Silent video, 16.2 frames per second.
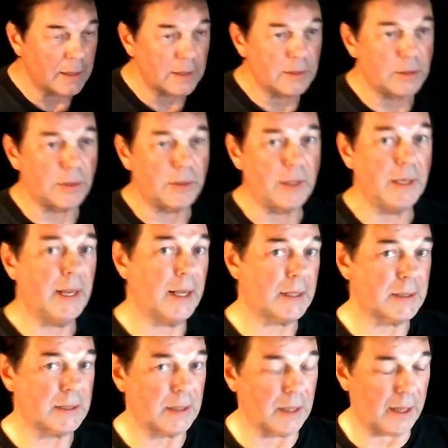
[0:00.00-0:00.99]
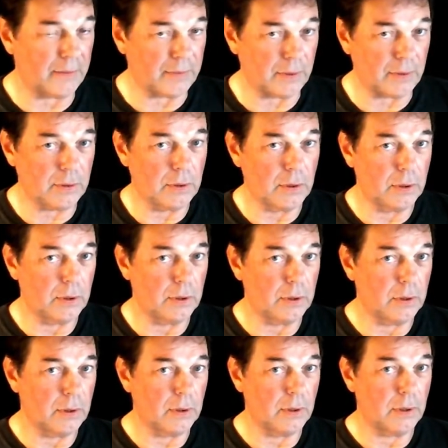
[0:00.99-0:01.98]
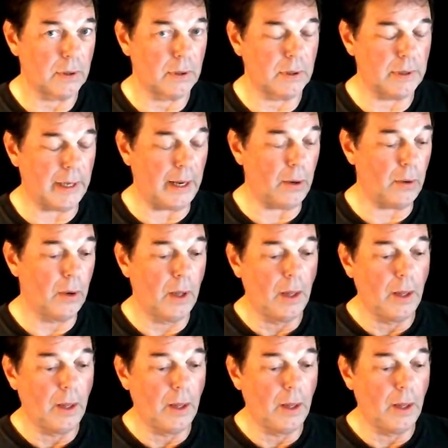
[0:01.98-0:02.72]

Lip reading: to the next level, now